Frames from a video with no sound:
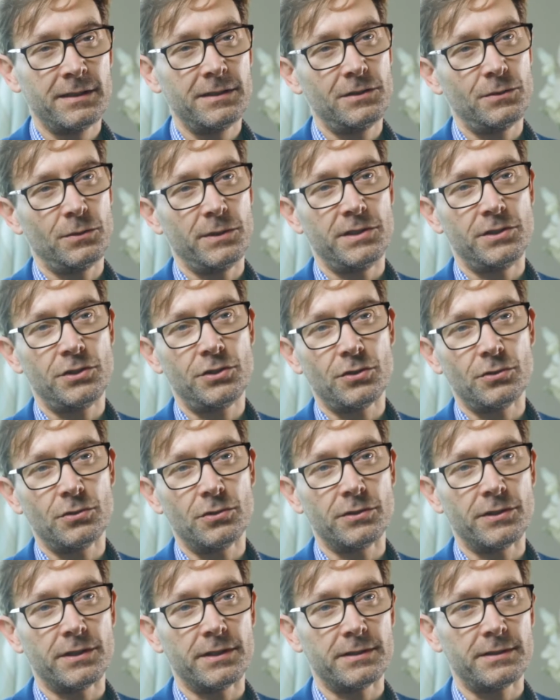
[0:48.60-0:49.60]
to
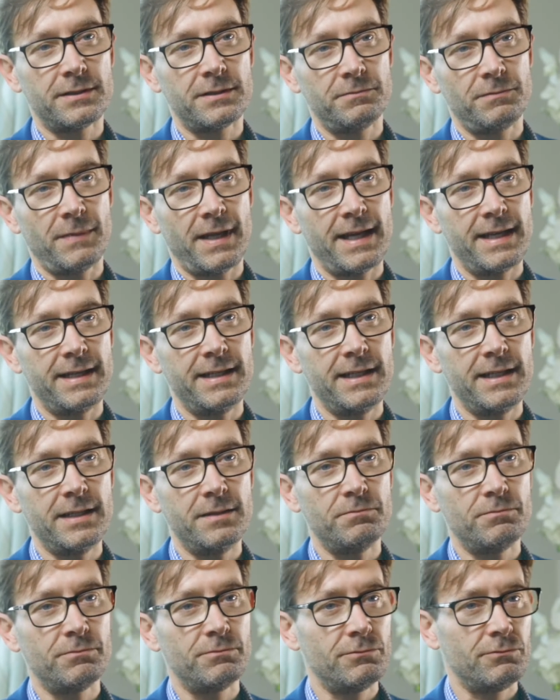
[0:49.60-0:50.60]
ensure that
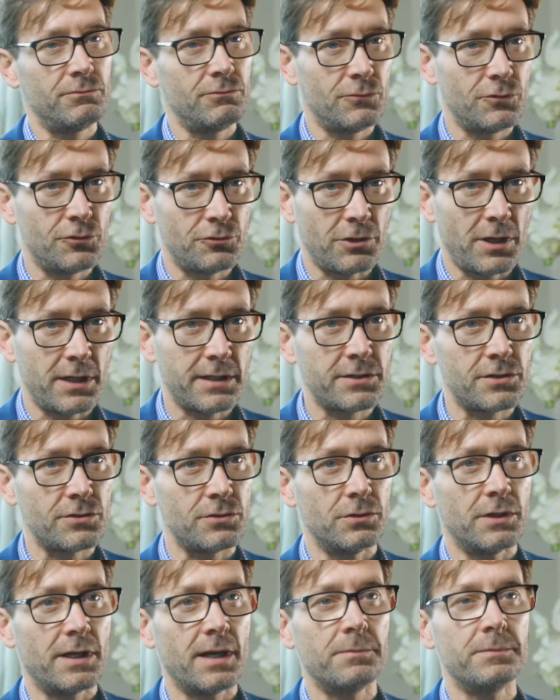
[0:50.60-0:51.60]
any trusts
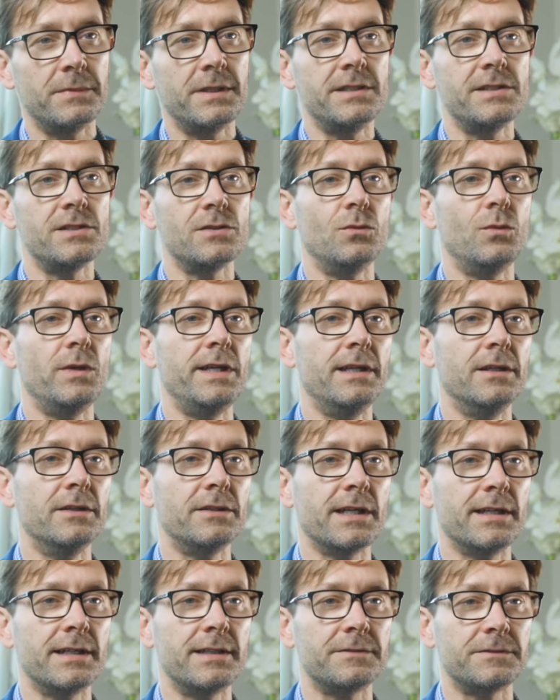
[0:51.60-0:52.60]
or companies that we
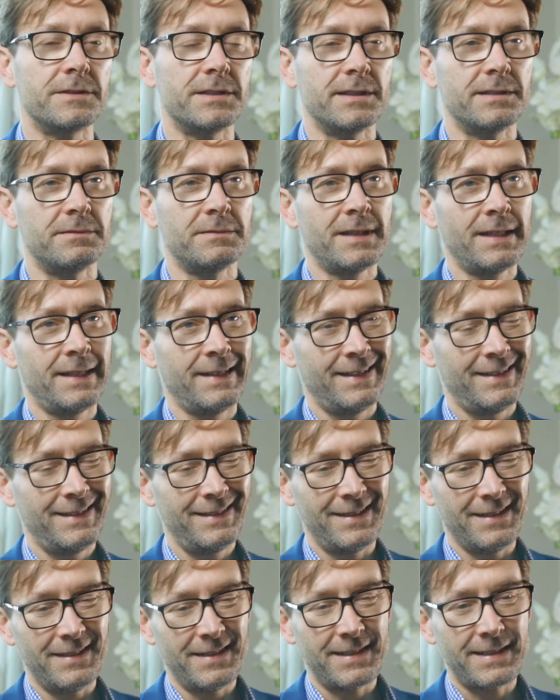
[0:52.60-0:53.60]
look after,
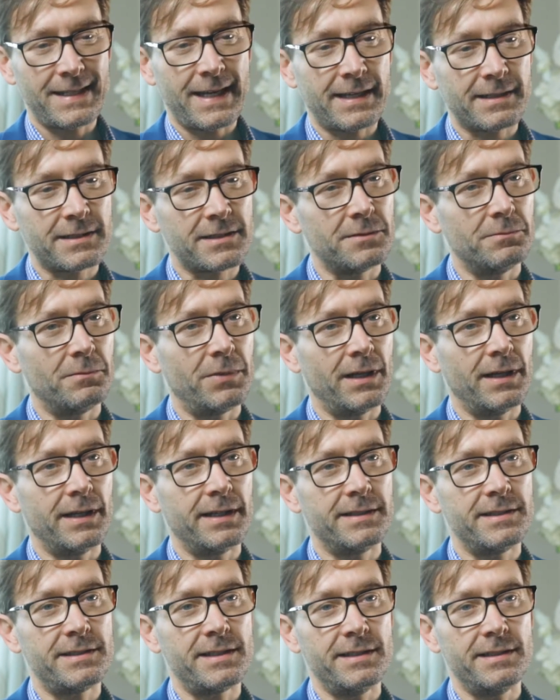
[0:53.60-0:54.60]
that the tax
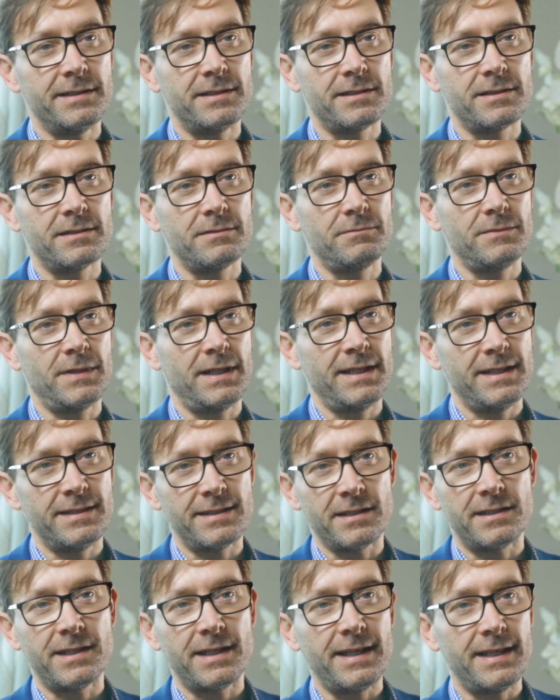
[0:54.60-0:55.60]
compliance is
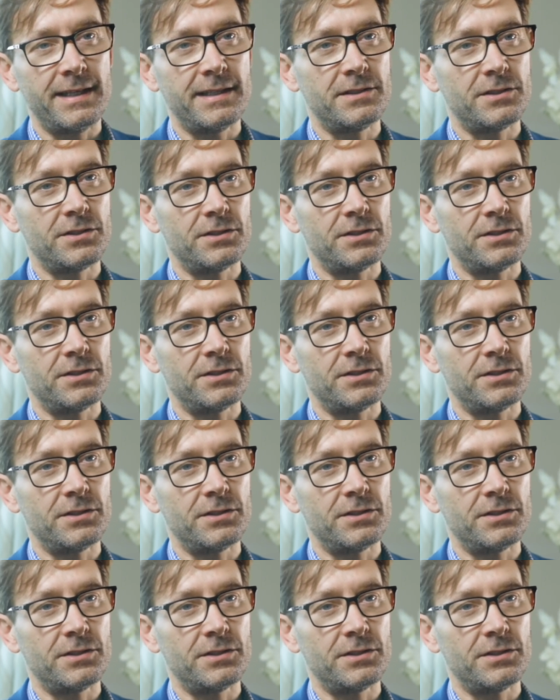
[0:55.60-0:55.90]
adhered